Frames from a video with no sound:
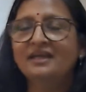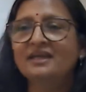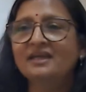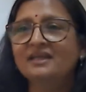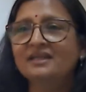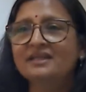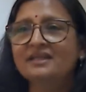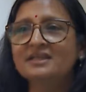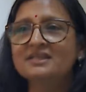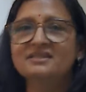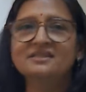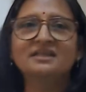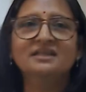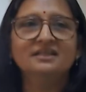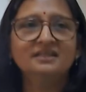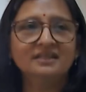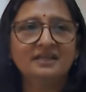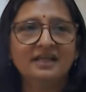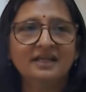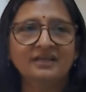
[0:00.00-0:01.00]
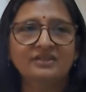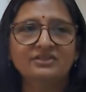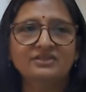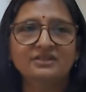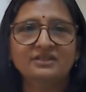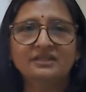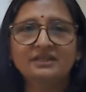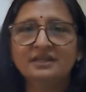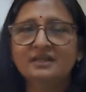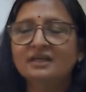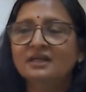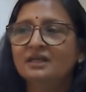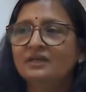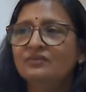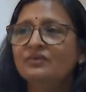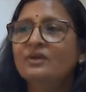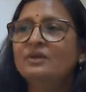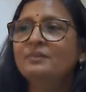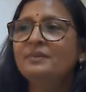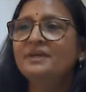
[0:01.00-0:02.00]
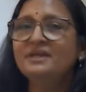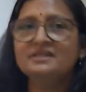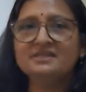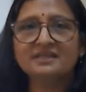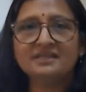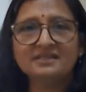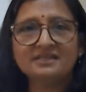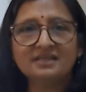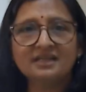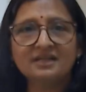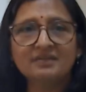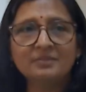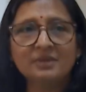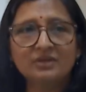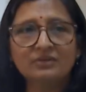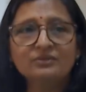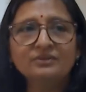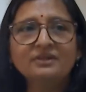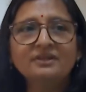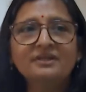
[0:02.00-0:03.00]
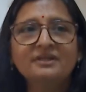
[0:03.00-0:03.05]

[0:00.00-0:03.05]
In this third lecture, we will be discussing about